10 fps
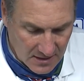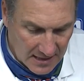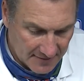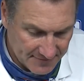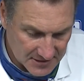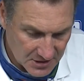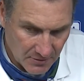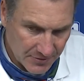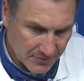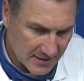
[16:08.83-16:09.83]
Offense
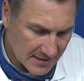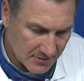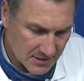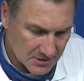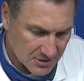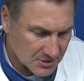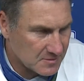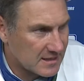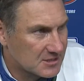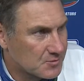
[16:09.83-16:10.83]
going 3-and-out concerns
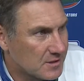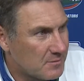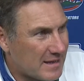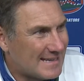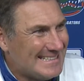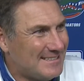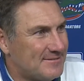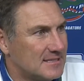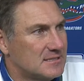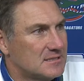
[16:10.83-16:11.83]
me. That's really bad
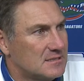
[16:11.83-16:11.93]
defense.